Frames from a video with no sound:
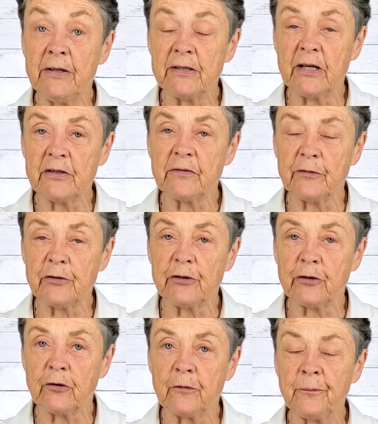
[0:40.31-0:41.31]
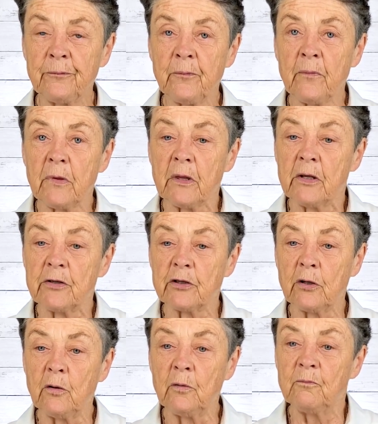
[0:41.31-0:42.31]
that's for sure.
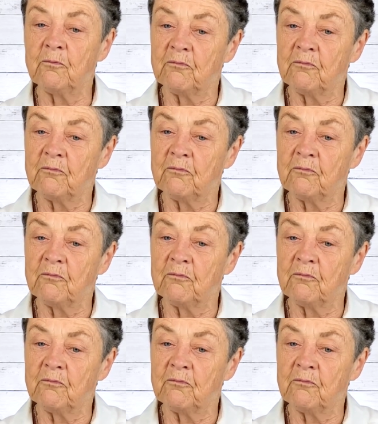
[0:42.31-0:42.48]
So